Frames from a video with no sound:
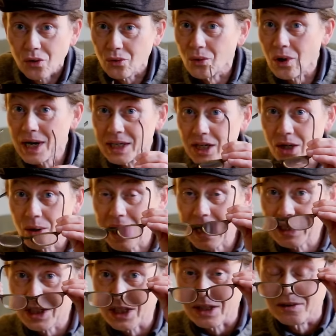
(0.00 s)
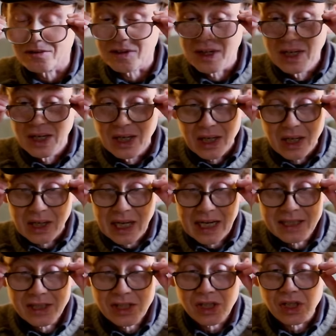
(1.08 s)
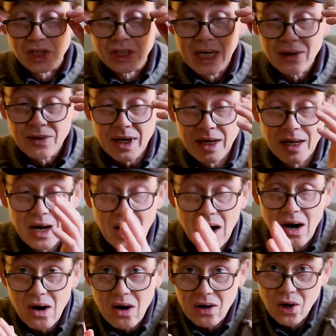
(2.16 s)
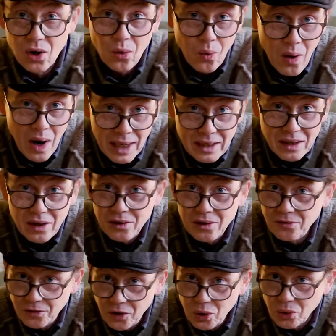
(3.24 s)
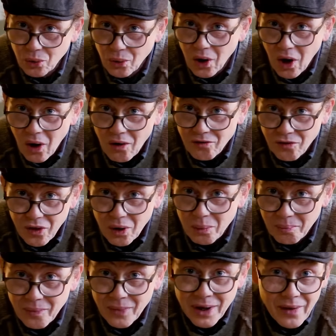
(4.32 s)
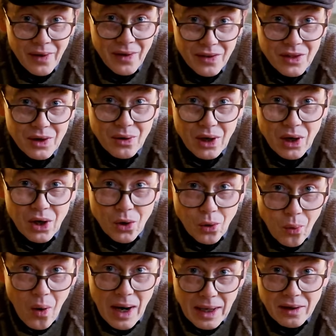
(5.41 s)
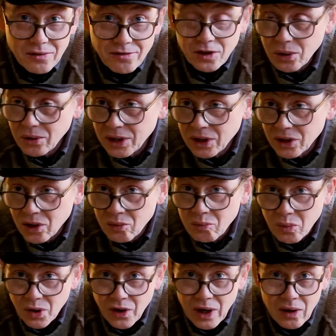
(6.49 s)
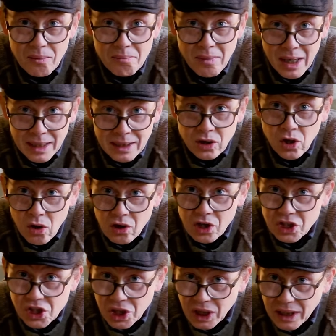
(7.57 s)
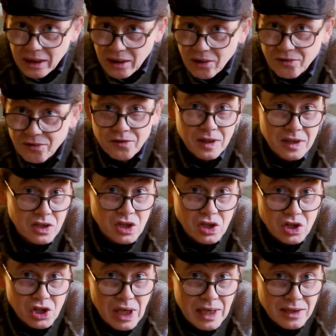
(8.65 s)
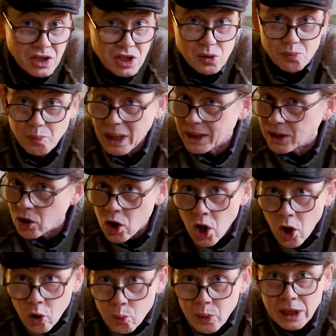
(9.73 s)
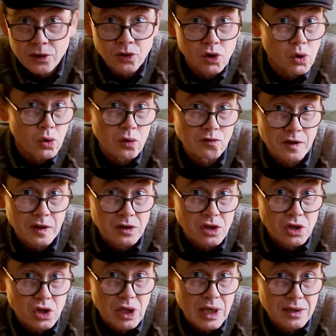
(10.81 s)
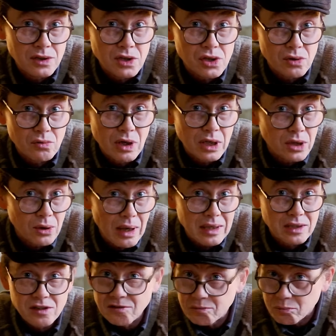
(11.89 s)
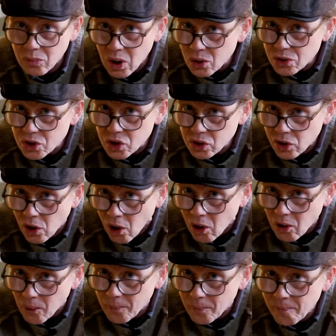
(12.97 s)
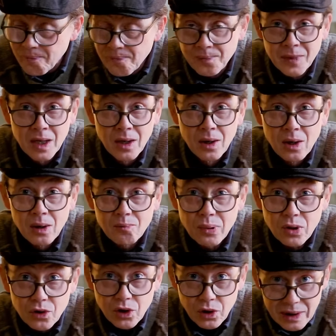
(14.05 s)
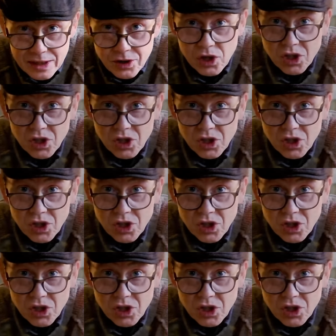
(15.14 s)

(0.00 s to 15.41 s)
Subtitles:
radioactive lenses. Now, there are quite a few of them. There are quite a few in number. They're a minority of vintage lenses. By no means all vintage lenses are radioactive. Most are not. But there is a